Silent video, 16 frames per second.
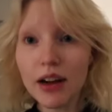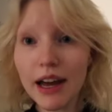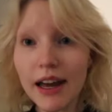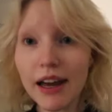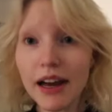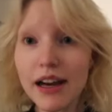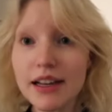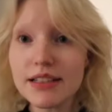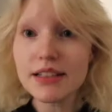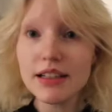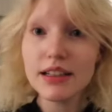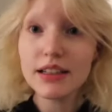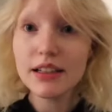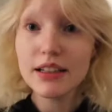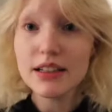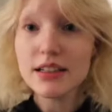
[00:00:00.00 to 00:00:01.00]
Okay, guys,
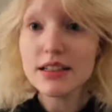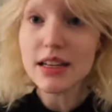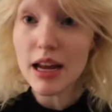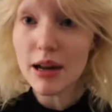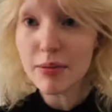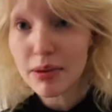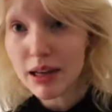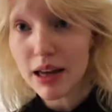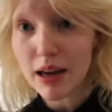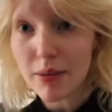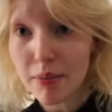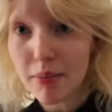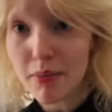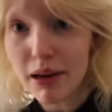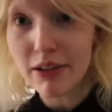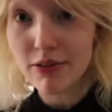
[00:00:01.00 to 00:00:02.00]
it is 10
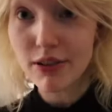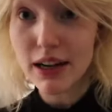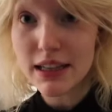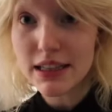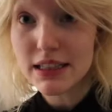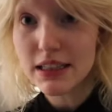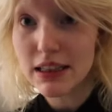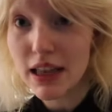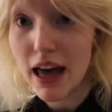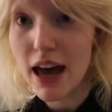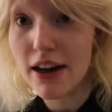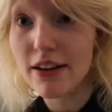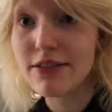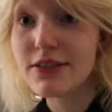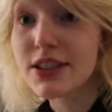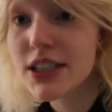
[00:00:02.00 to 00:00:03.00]
p.m. My friends
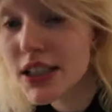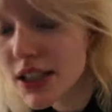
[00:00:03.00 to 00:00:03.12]
left.